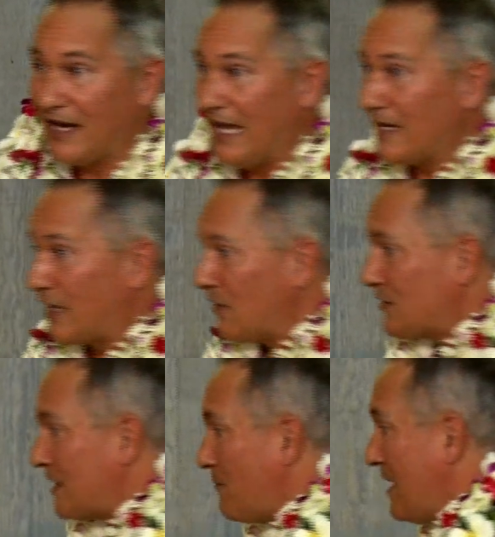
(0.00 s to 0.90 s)
it occurred
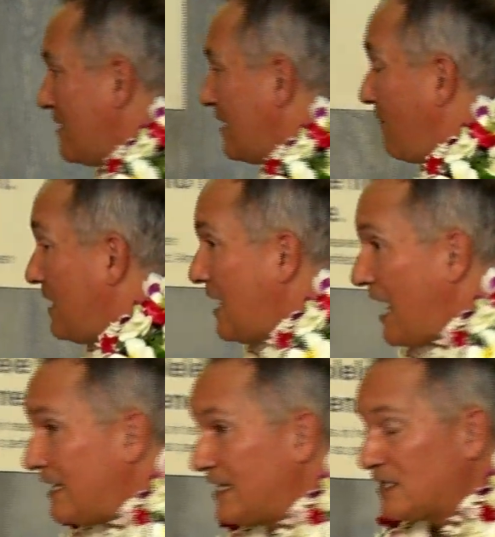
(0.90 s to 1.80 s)
to me that if he
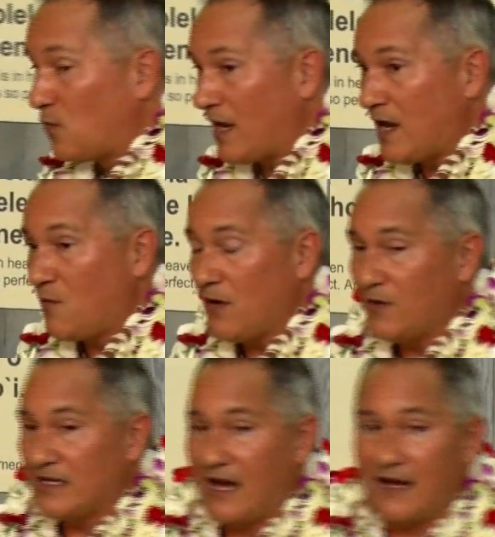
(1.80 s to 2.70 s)
had his way, we
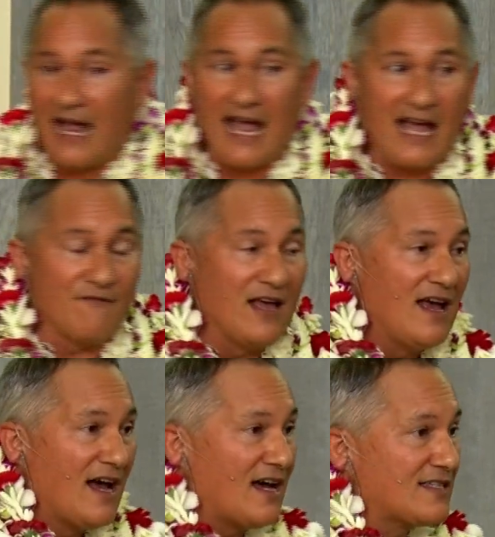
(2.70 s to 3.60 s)
would not have
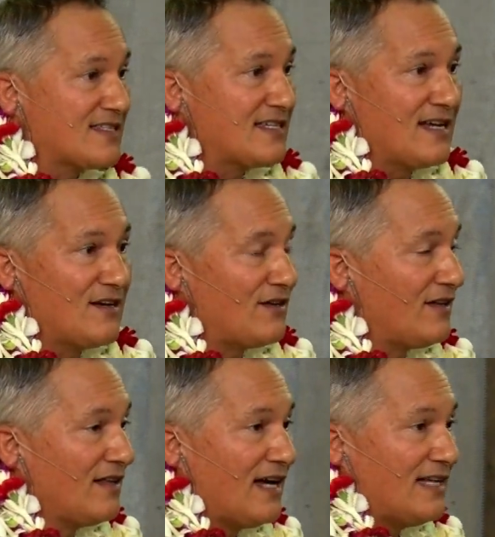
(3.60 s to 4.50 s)
a
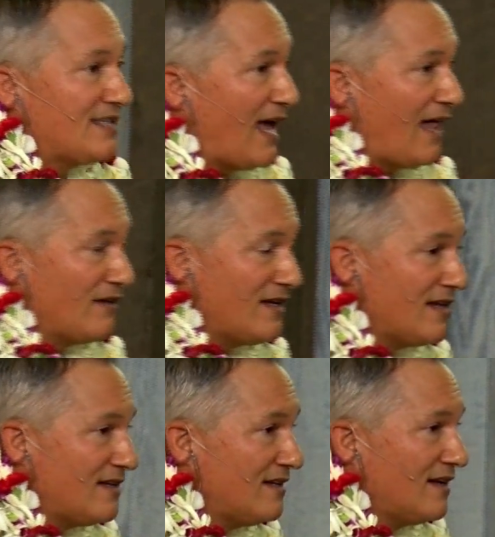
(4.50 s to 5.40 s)
single
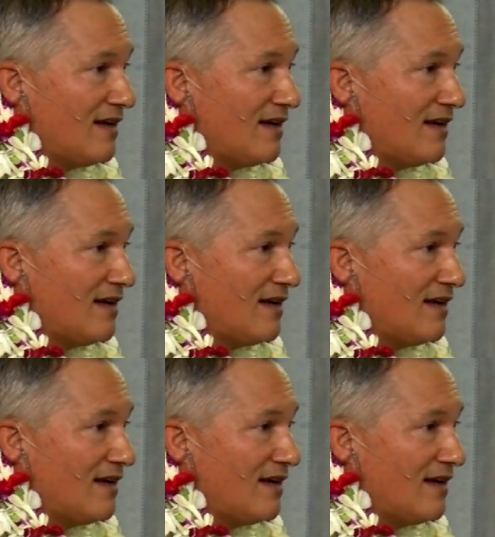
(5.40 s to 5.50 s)
Italian